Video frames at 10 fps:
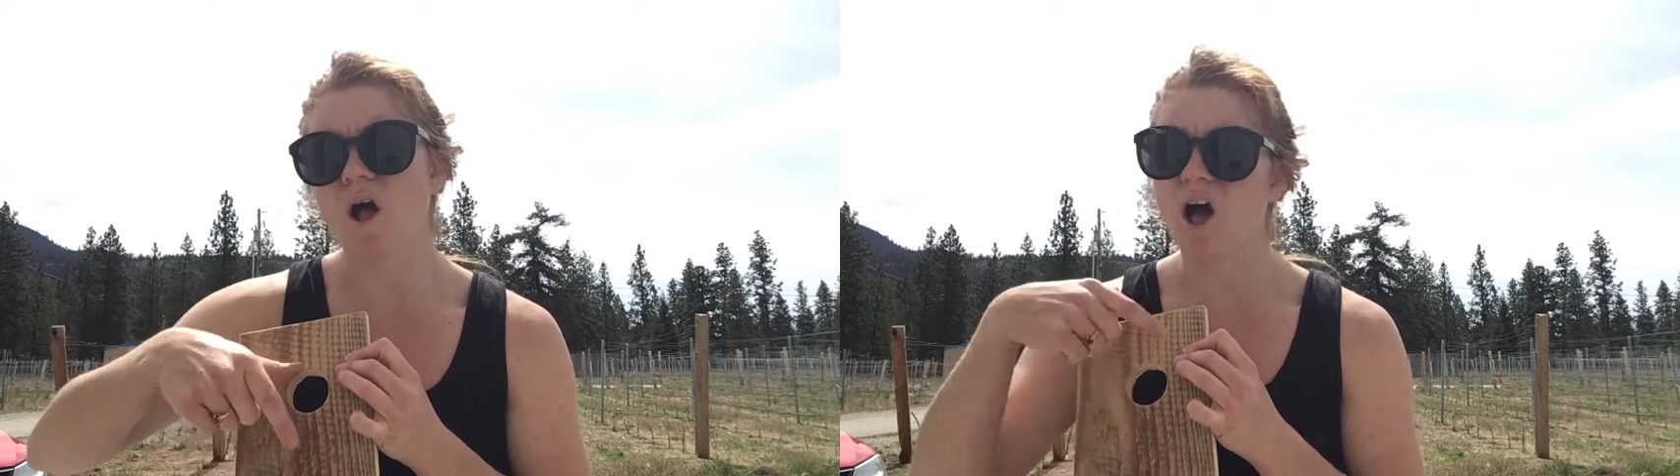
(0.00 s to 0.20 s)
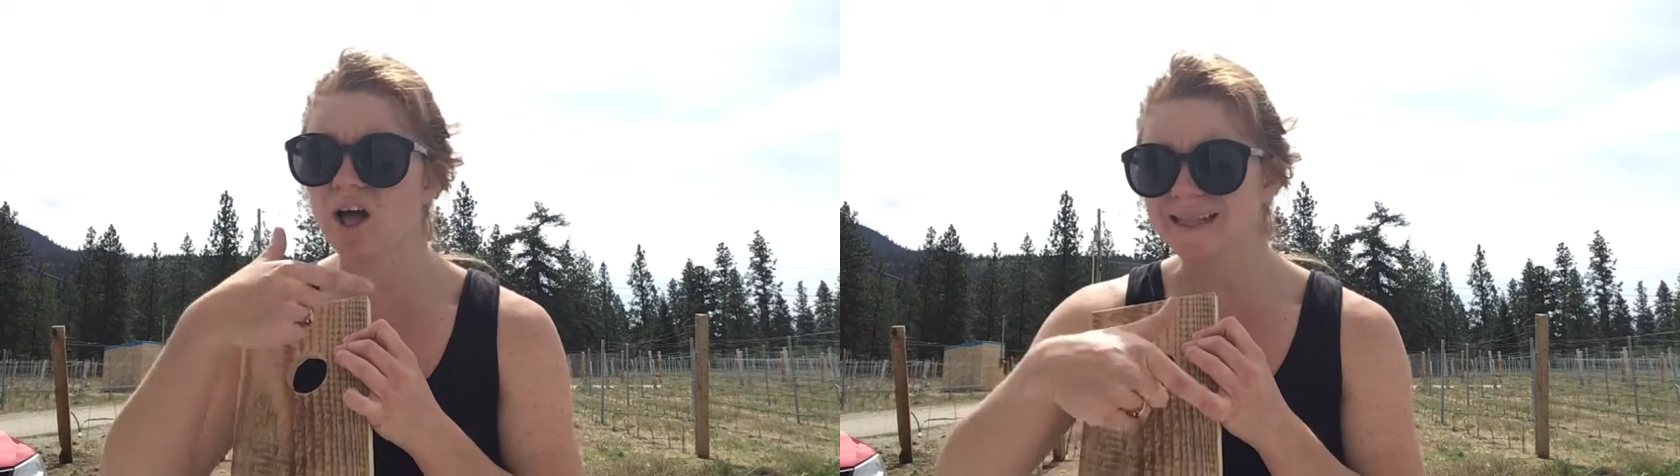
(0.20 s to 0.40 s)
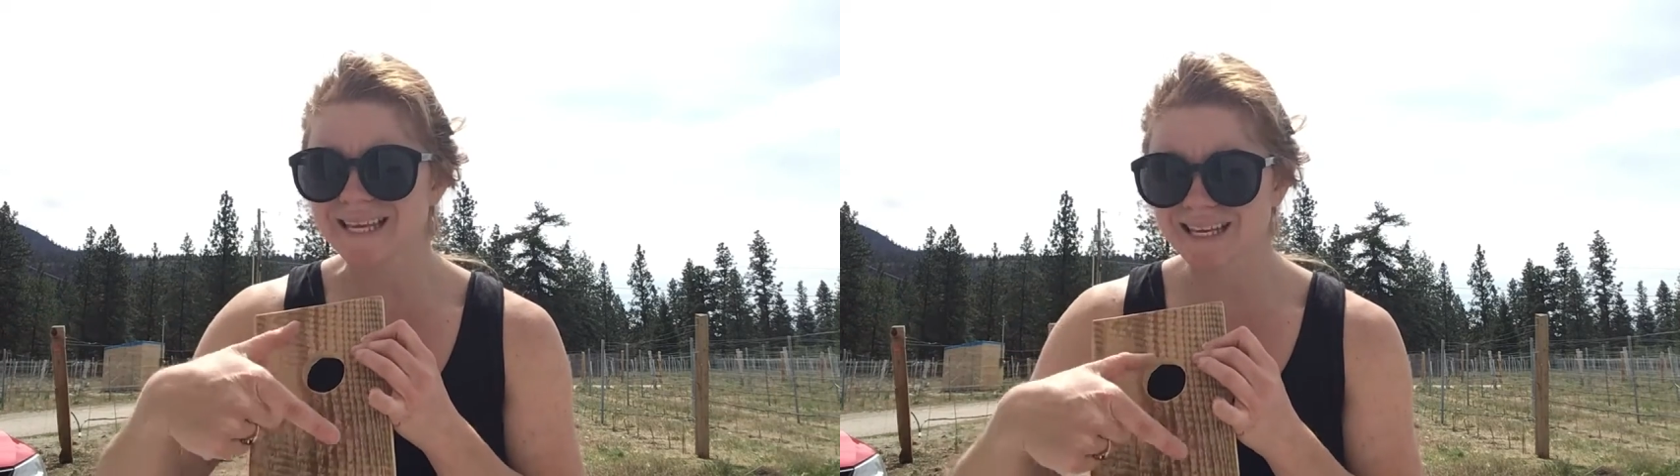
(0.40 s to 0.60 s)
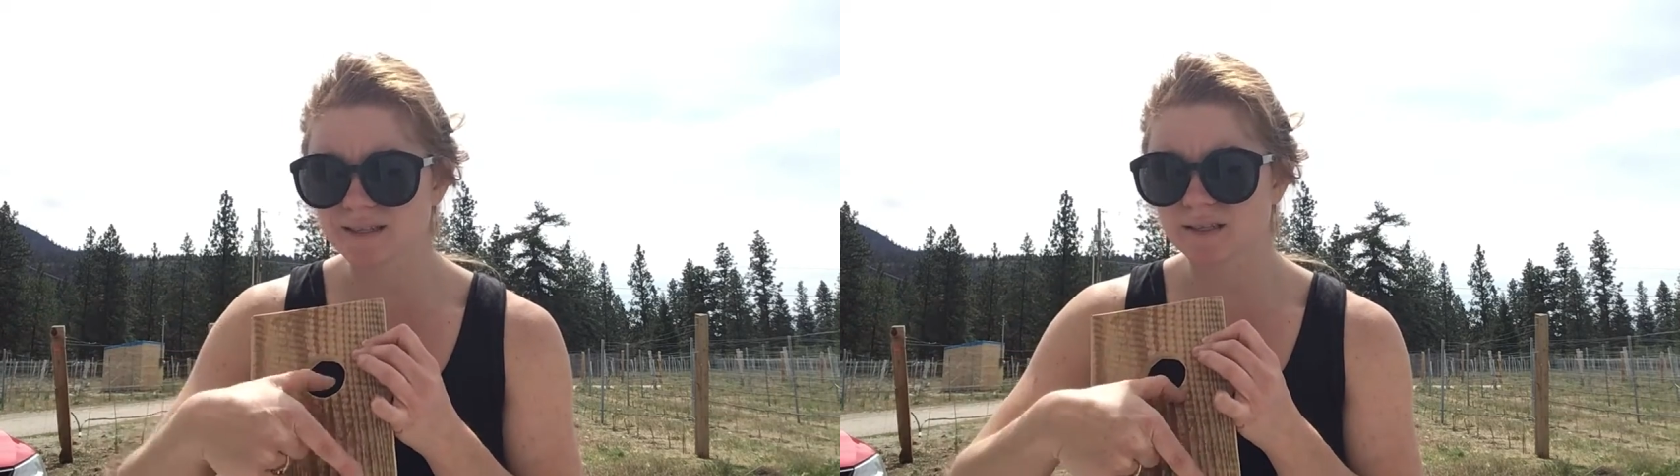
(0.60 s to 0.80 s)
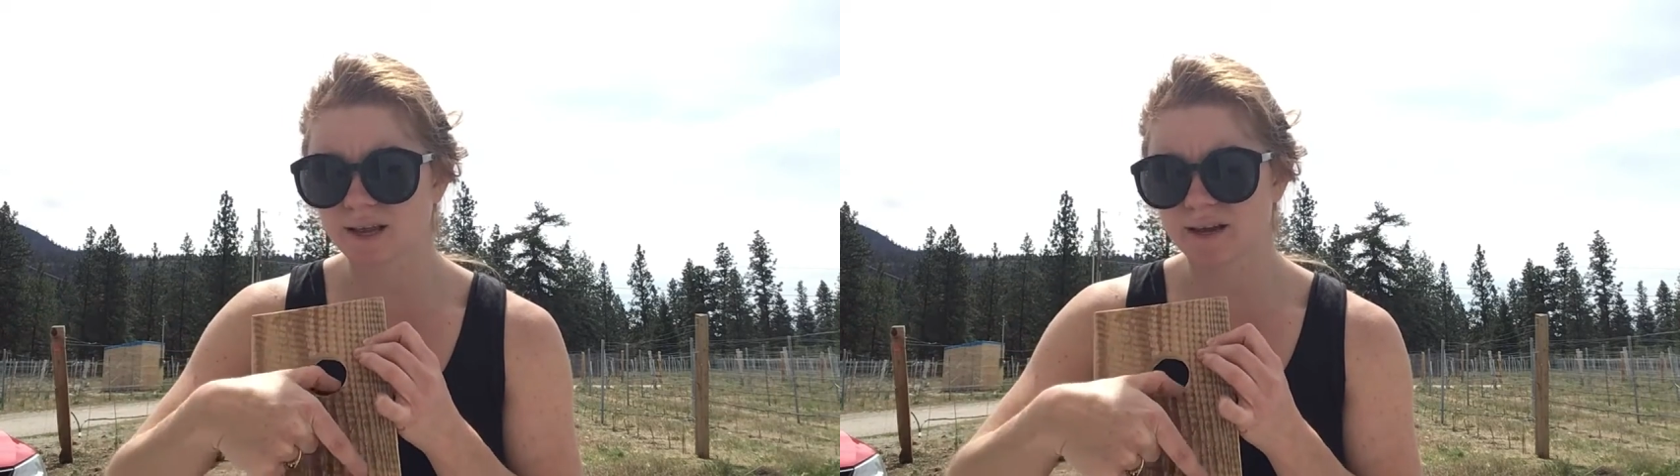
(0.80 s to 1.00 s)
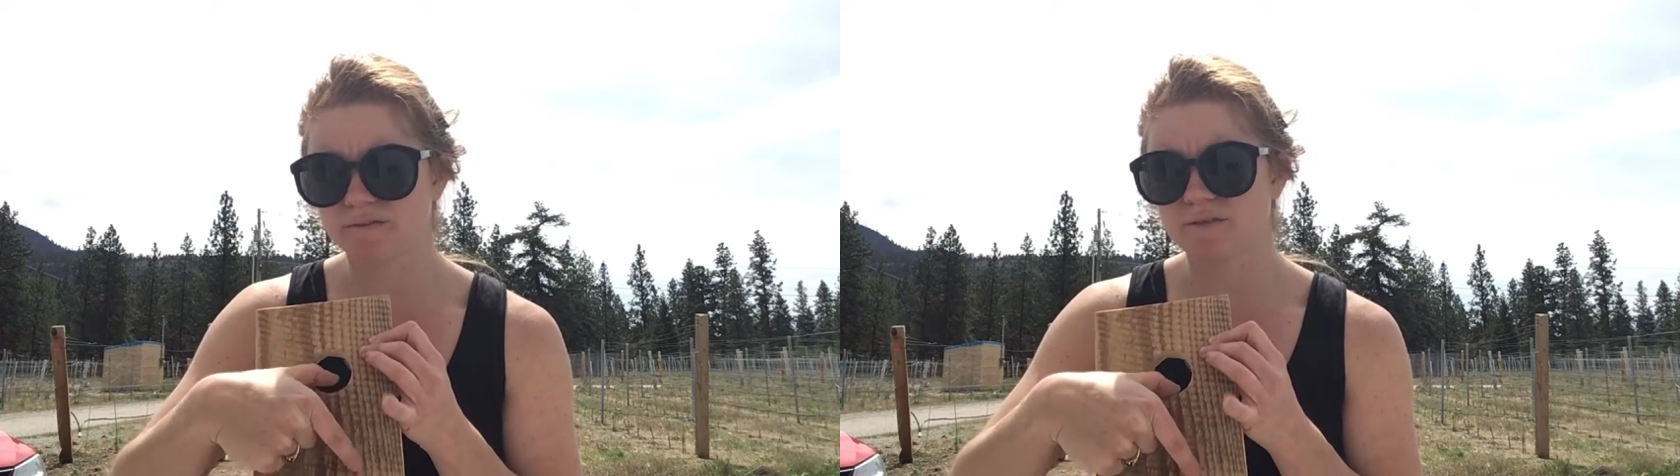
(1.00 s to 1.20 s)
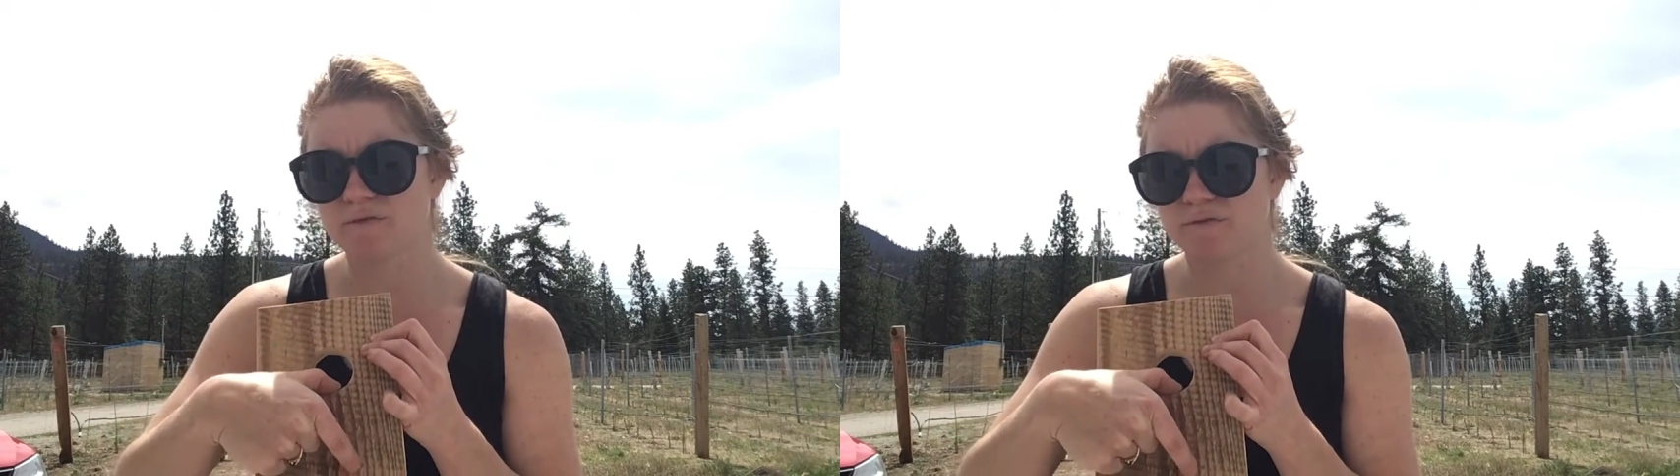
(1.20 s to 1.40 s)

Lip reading: on the inside of the